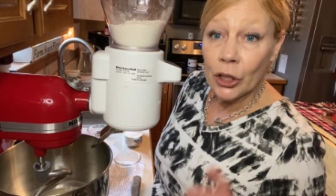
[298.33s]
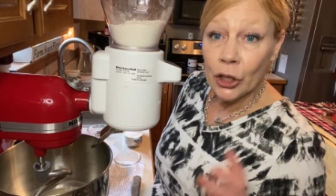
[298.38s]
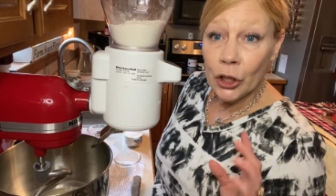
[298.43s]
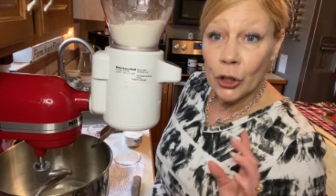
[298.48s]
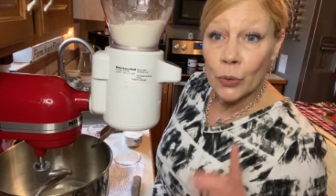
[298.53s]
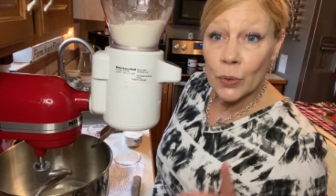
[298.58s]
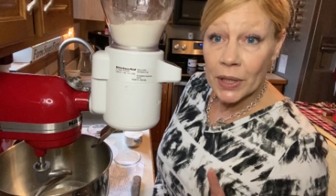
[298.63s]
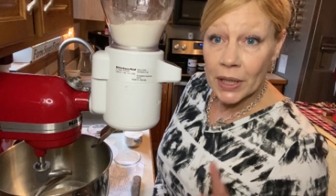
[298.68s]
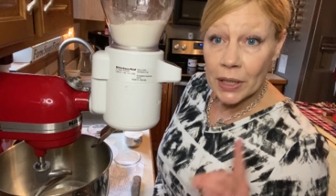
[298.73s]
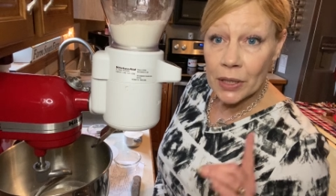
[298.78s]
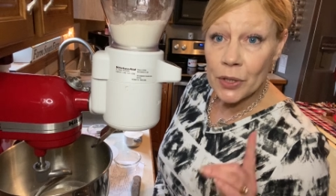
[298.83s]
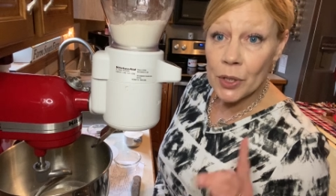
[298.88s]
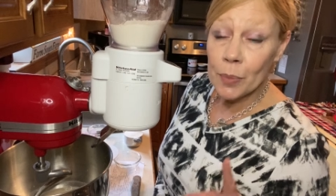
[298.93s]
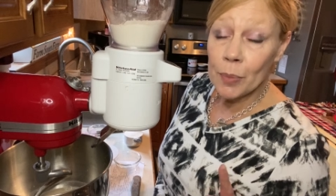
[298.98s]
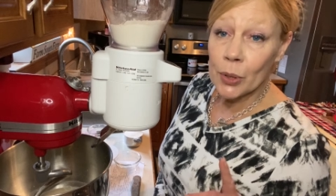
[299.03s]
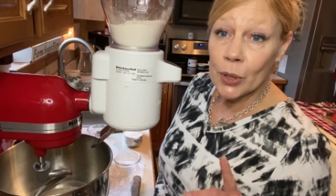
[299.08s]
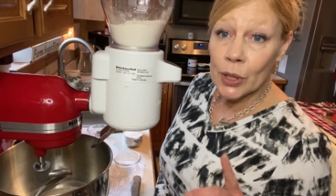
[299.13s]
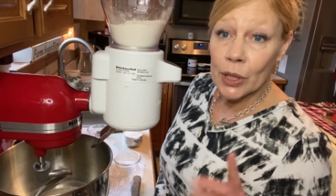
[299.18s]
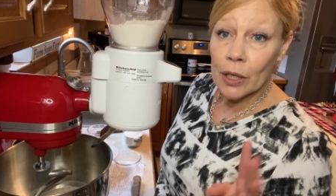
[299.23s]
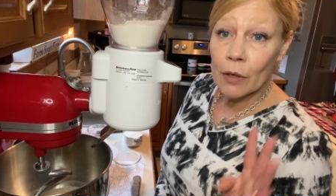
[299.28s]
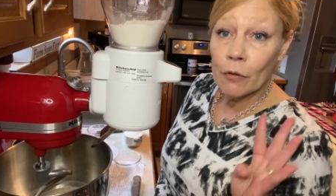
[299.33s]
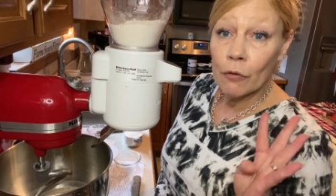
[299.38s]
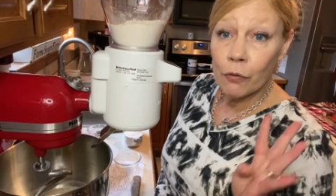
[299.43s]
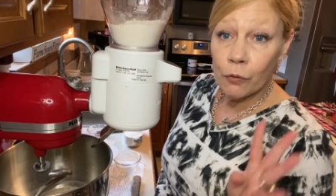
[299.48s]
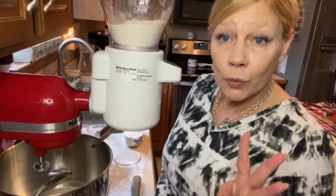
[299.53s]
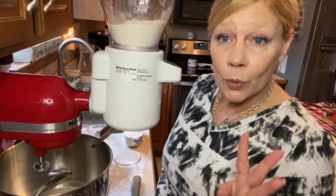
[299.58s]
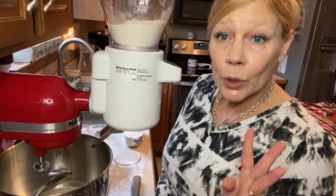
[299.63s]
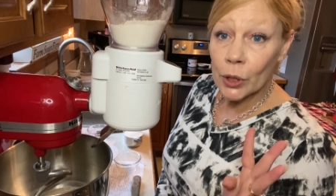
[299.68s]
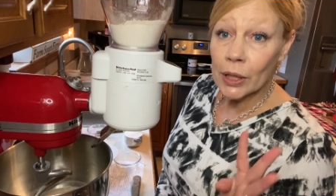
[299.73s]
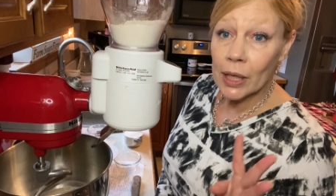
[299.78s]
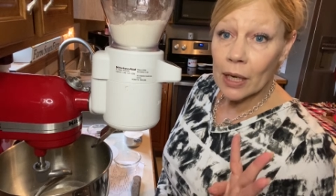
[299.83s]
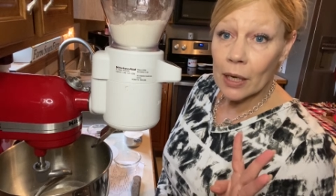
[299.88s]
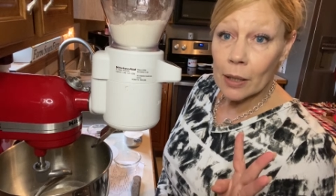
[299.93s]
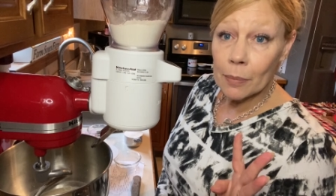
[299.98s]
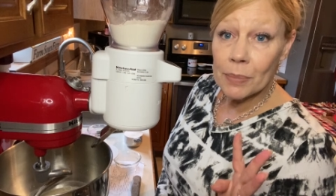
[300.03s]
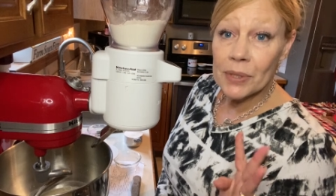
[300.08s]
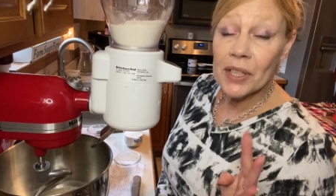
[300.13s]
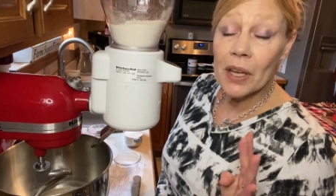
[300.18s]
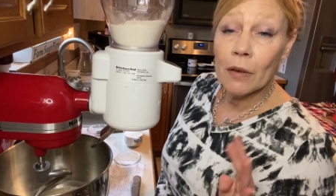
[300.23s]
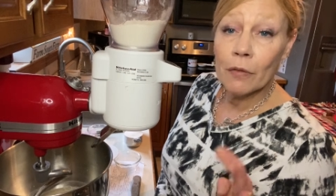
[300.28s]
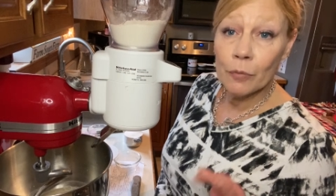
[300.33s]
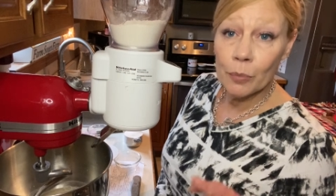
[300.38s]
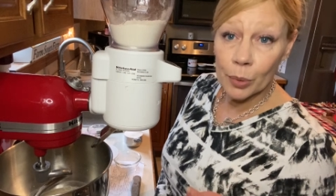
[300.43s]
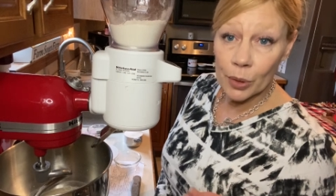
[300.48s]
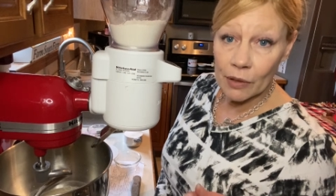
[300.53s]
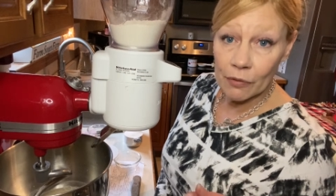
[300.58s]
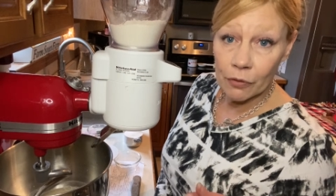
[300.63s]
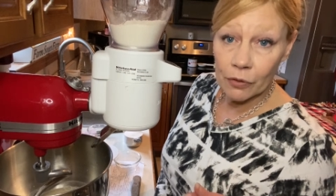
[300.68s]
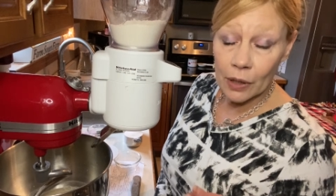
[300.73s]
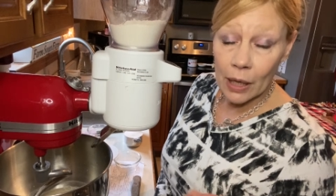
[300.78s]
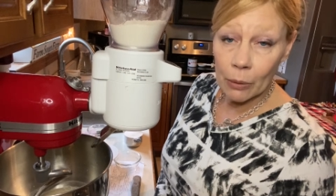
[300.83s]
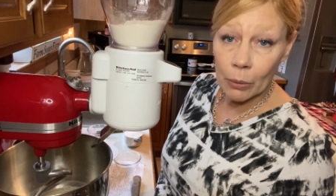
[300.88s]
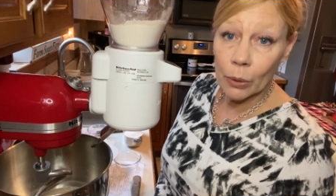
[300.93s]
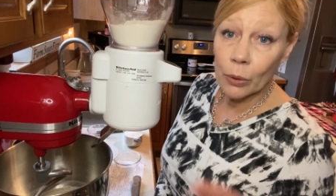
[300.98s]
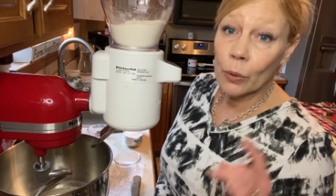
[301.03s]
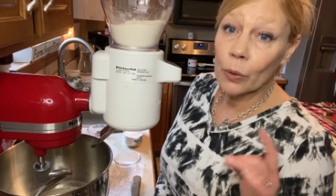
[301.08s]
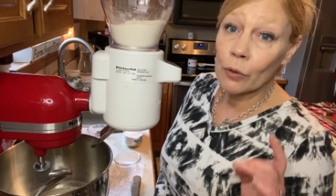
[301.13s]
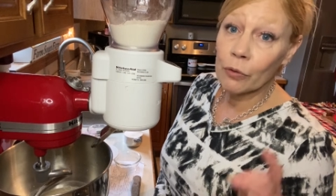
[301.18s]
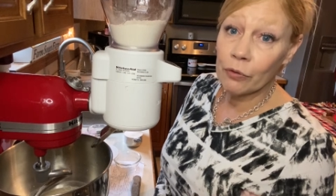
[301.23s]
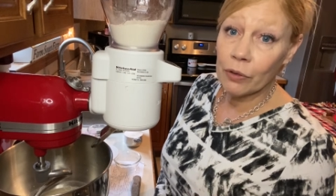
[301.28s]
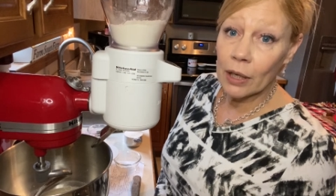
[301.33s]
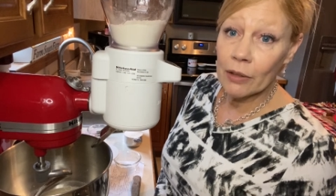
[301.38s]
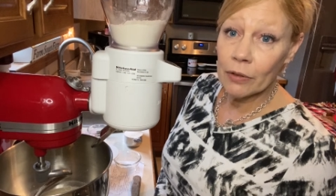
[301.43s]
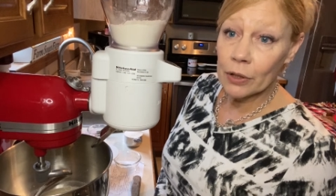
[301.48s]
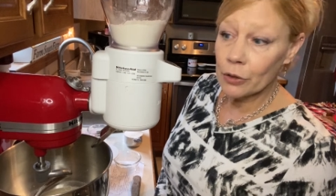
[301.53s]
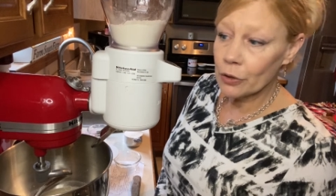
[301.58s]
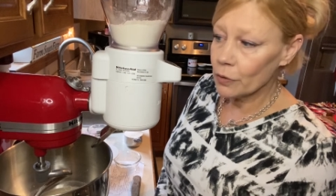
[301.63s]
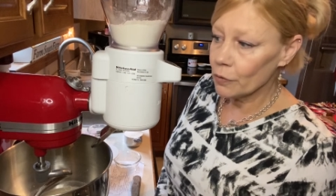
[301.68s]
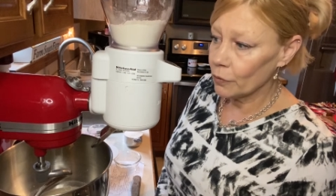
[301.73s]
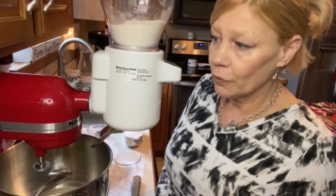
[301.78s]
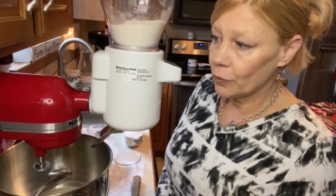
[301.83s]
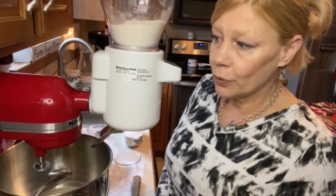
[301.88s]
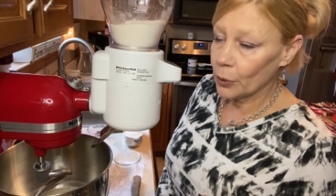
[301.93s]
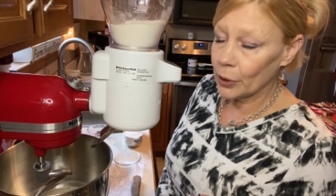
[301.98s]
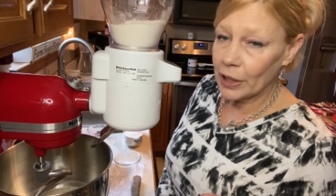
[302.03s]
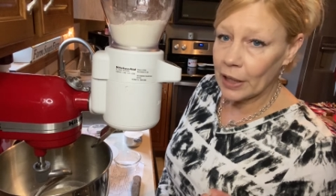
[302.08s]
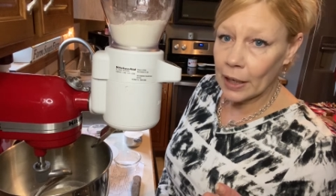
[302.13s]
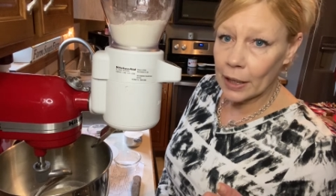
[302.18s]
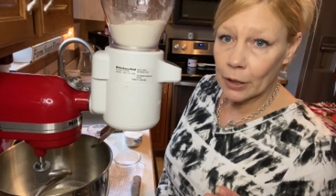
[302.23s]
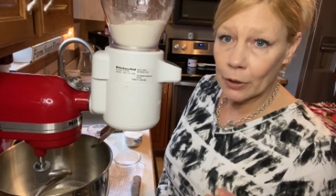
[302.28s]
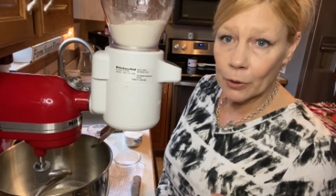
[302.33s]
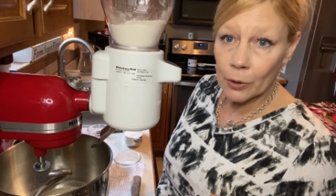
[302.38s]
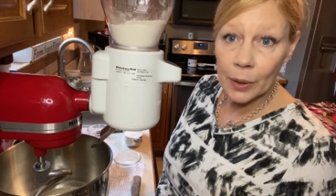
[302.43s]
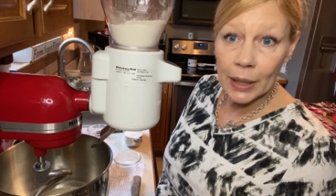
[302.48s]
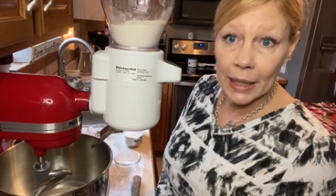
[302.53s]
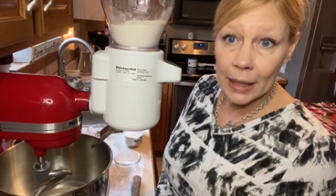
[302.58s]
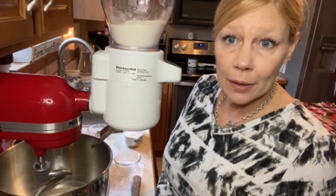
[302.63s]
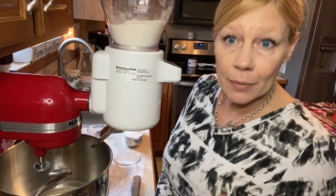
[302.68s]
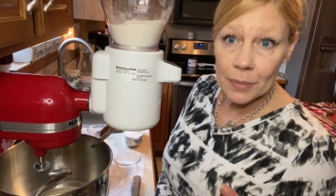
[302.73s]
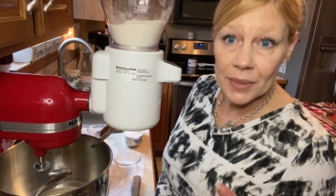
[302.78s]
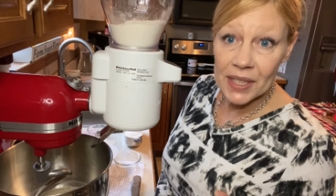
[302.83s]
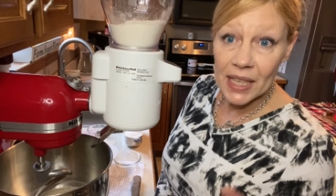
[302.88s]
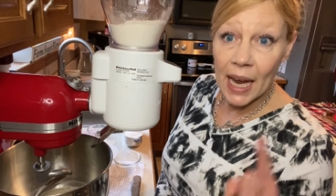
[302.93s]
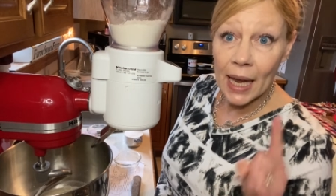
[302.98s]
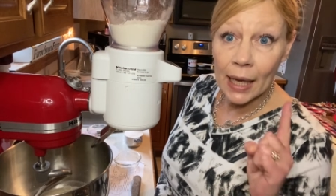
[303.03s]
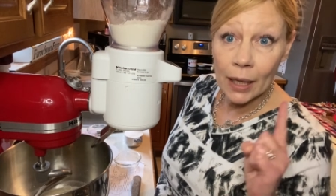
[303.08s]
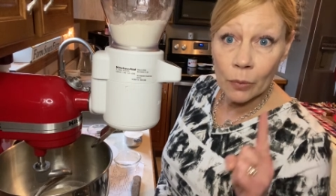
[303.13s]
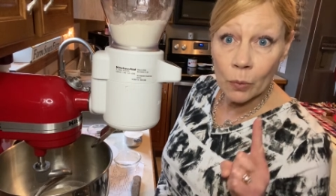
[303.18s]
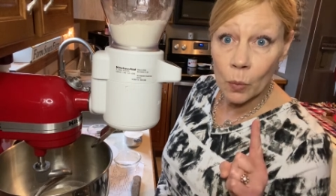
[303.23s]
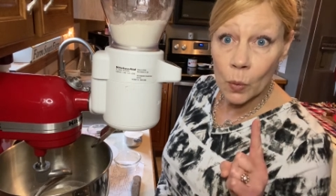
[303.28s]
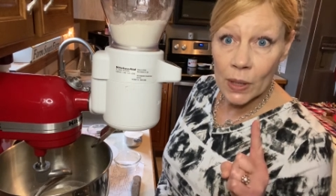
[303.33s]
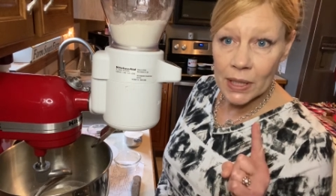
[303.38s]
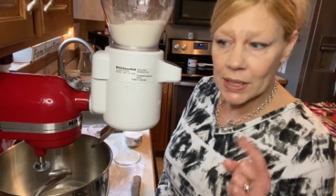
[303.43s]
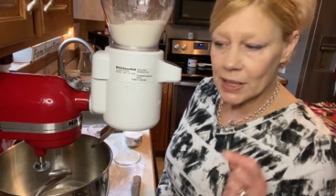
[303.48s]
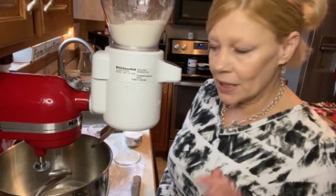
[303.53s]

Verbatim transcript: you need to put four cups of bread flour or 548 grams and one